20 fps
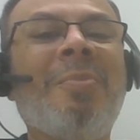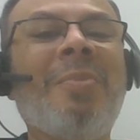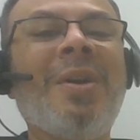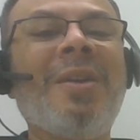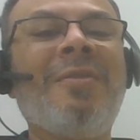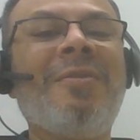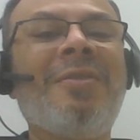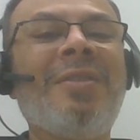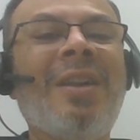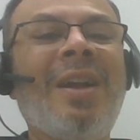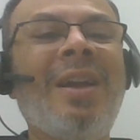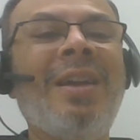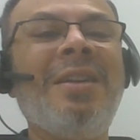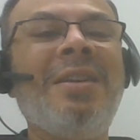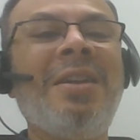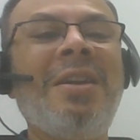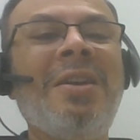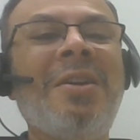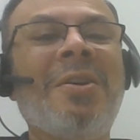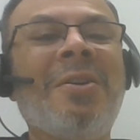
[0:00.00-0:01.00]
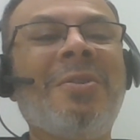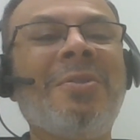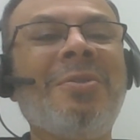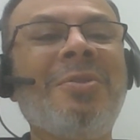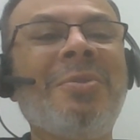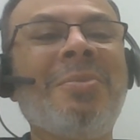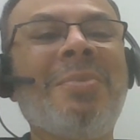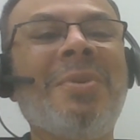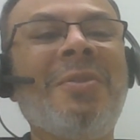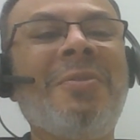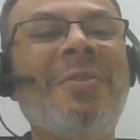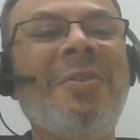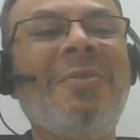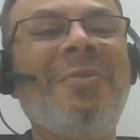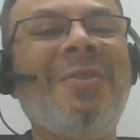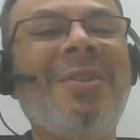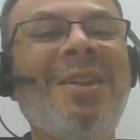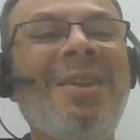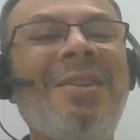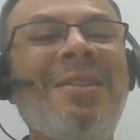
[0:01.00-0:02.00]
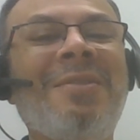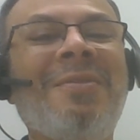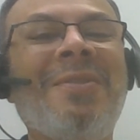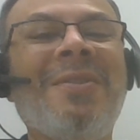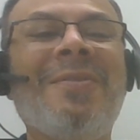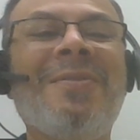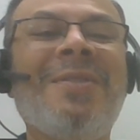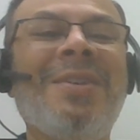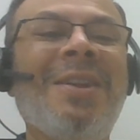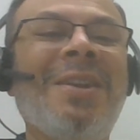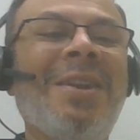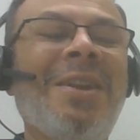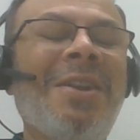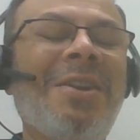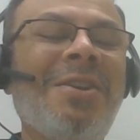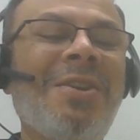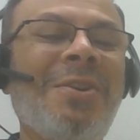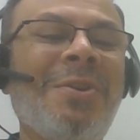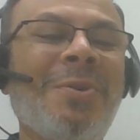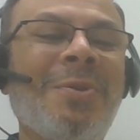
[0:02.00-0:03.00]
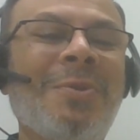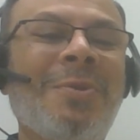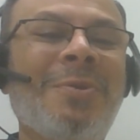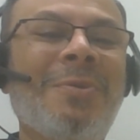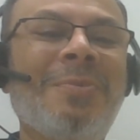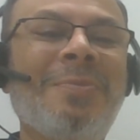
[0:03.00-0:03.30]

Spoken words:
by Friday, October 15th, 1582.